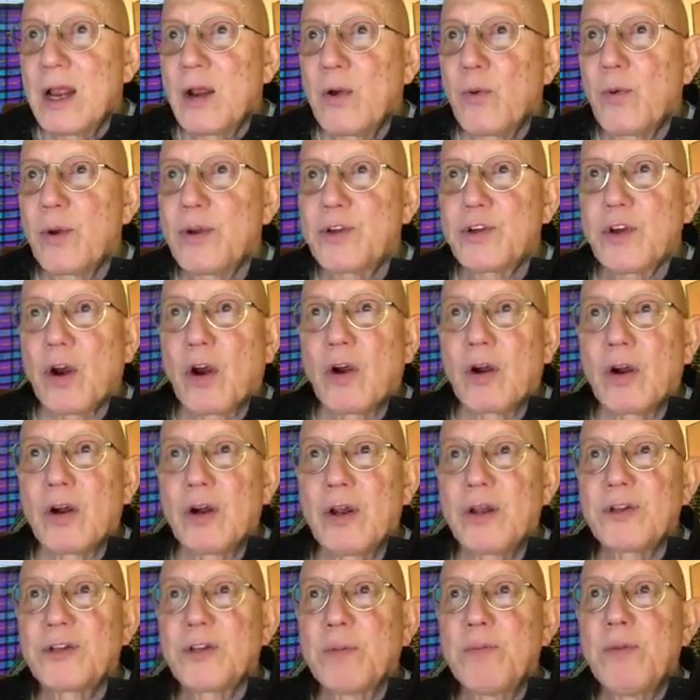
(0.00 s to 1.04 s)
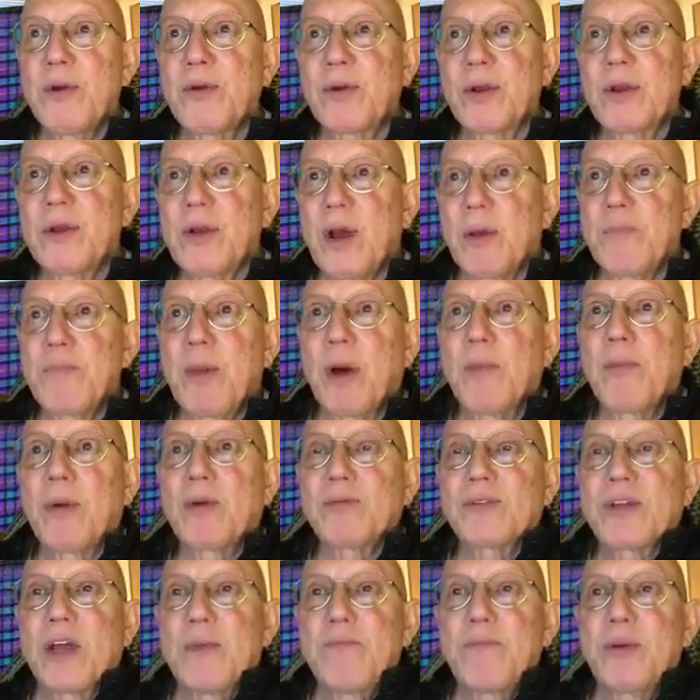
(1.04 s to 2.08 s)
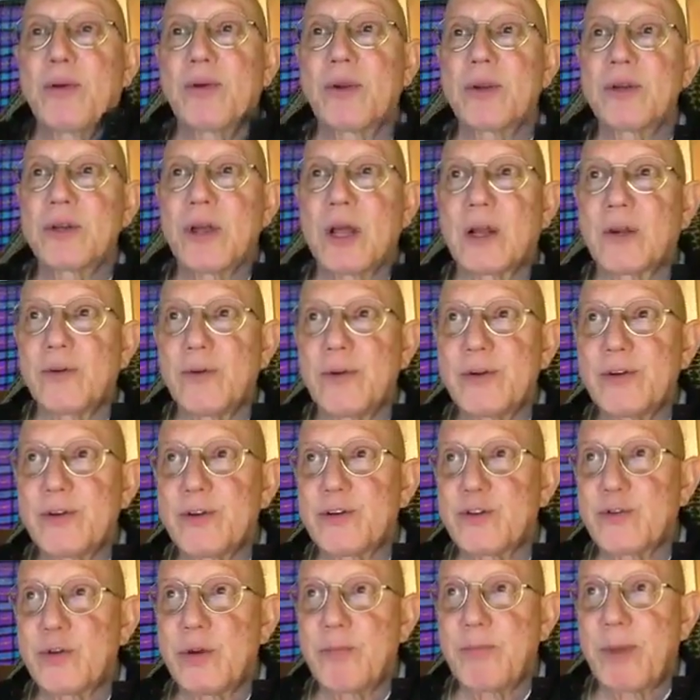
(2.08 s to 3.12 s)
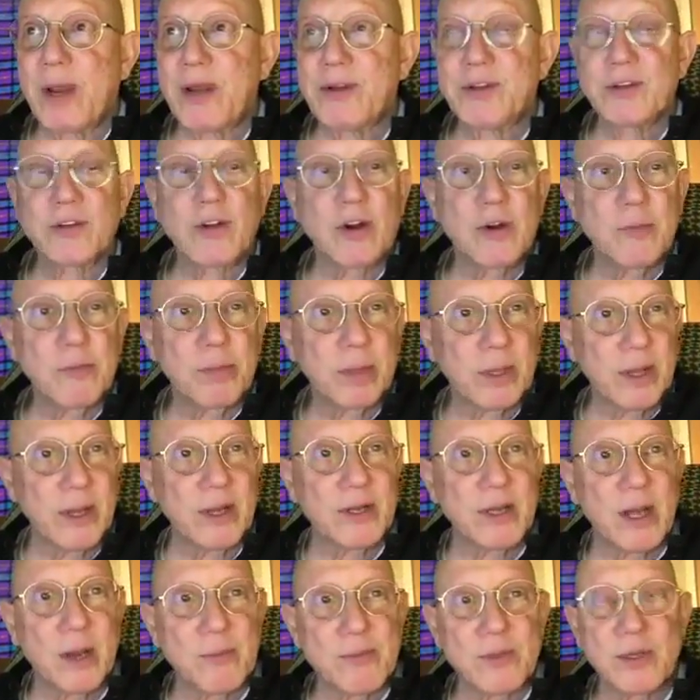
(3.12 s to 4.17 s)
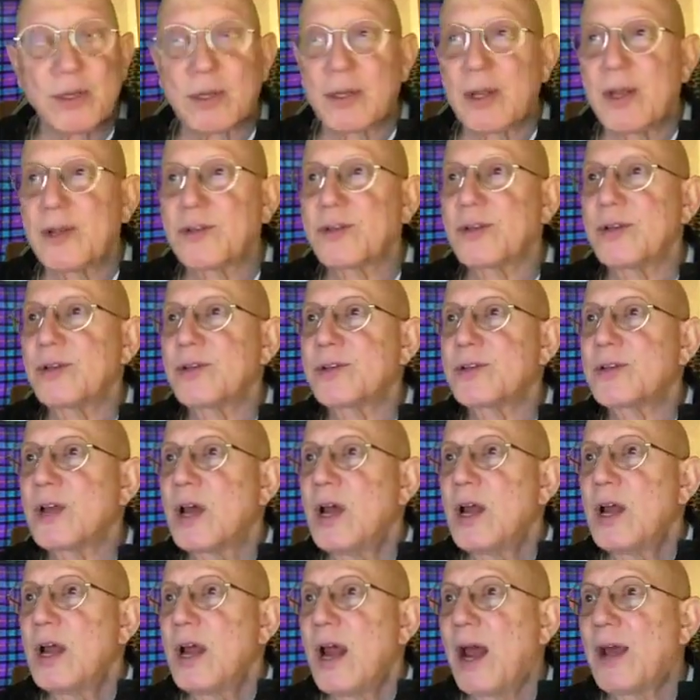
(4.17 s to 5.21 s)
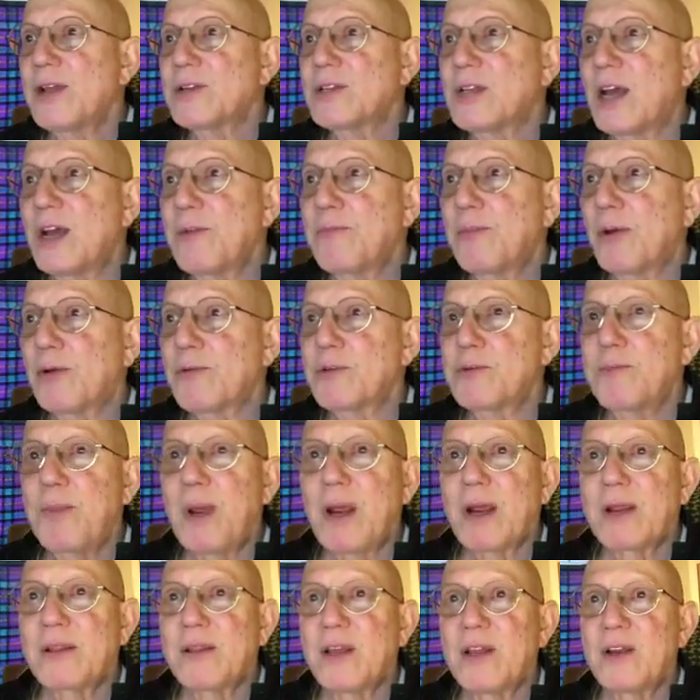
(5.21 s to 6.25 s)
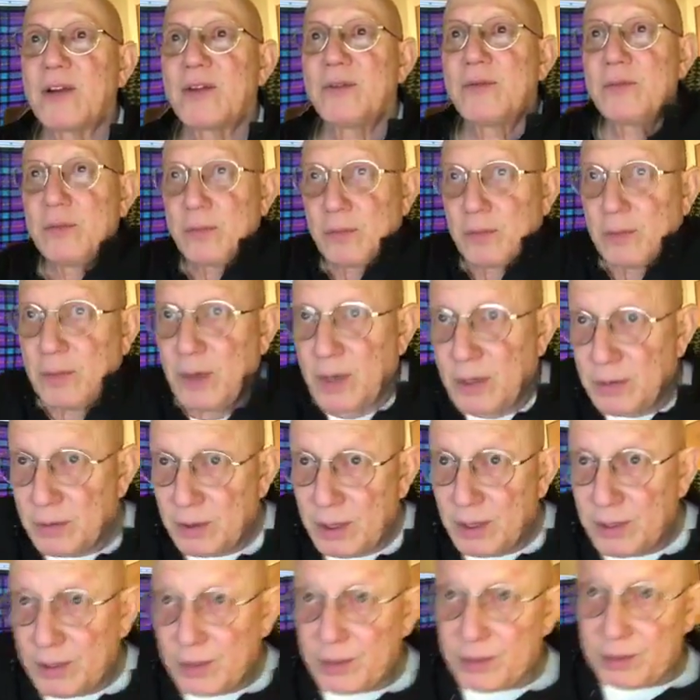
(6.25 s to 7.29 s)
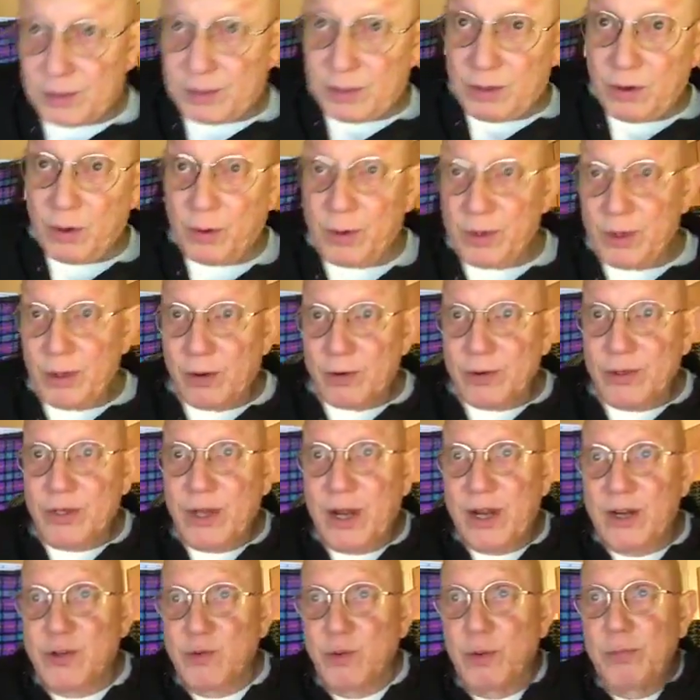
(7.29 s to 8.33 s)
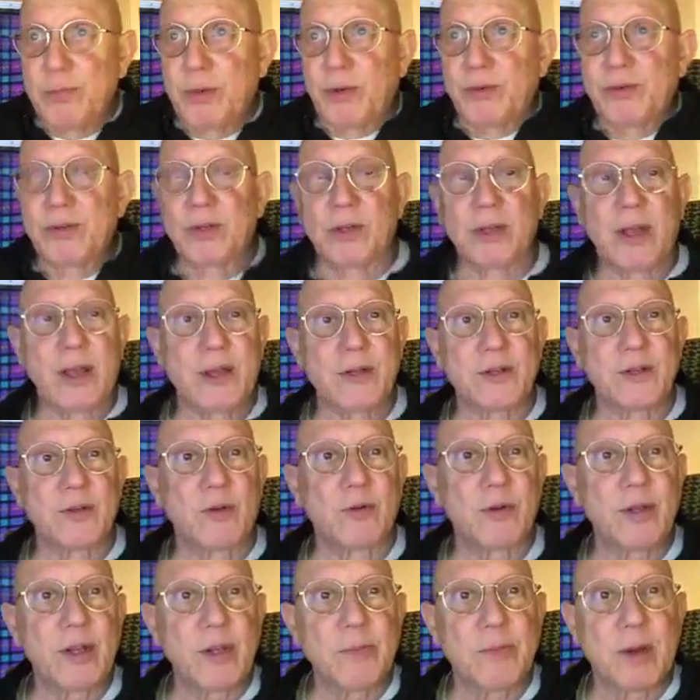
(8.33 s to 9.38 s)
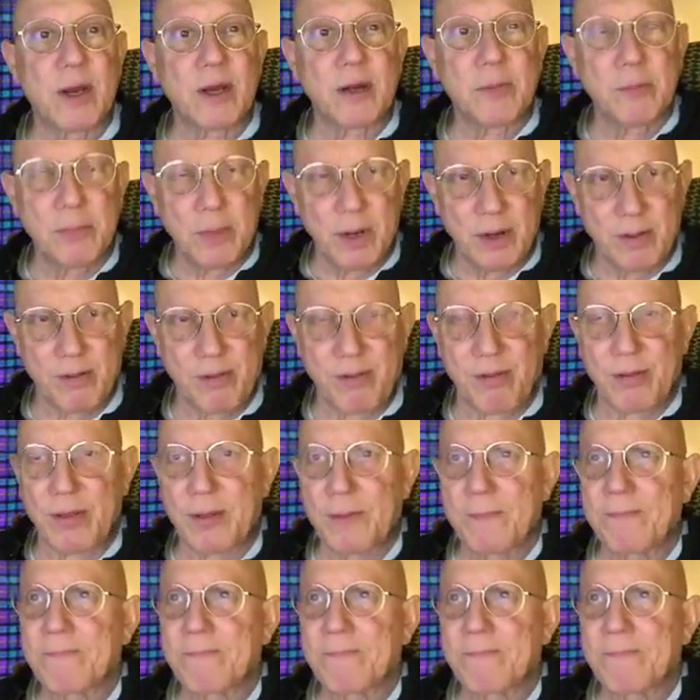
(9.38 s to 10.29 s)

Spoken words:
which are a multi-billion-dollar industry based on planned obsolescence, as light bulbs back then in those days were built to last only about a month.